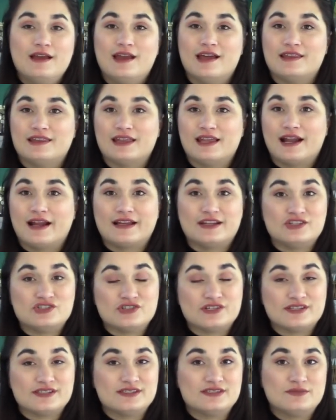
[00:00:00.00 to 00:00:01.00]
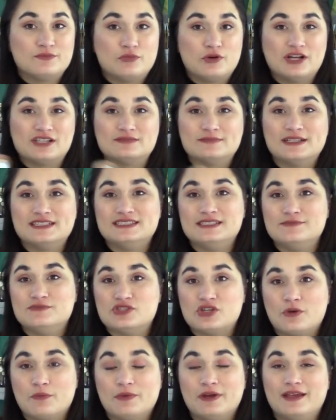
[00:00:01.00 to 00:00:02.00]
and then I could just press my seams
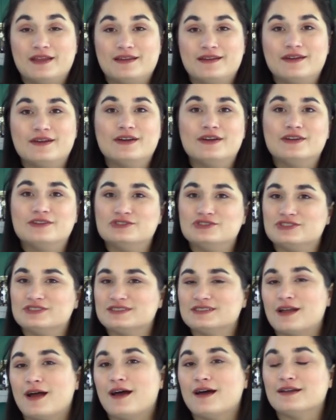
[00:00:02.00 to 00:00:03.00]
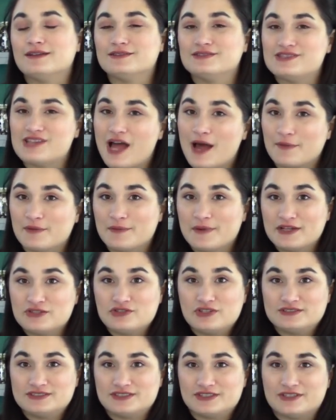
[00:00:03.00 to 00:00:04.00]
open just on top of my
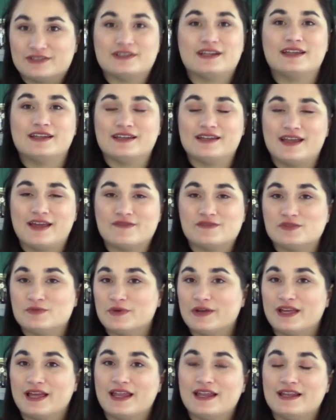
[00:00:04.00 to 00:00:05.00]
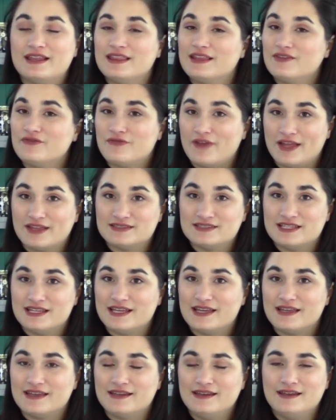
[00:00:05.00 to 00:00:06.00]
dresser and I didn't have to bring anything
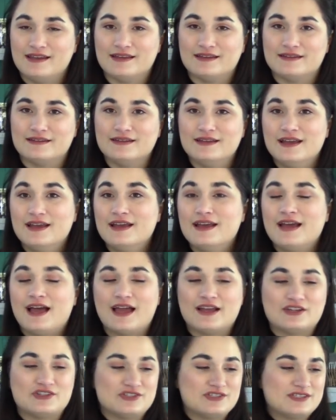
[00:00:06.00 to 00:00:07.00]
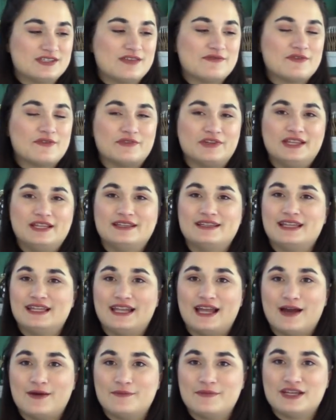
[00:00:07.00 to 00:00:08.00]
fancy in and I could just have everything laid
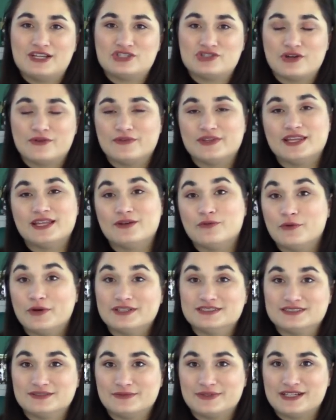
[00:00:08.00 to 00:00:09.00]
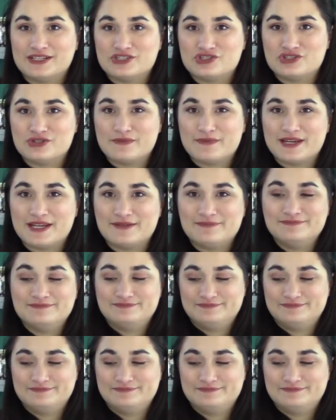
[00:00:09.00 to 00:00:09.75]
out, make sure everything was the way it should be.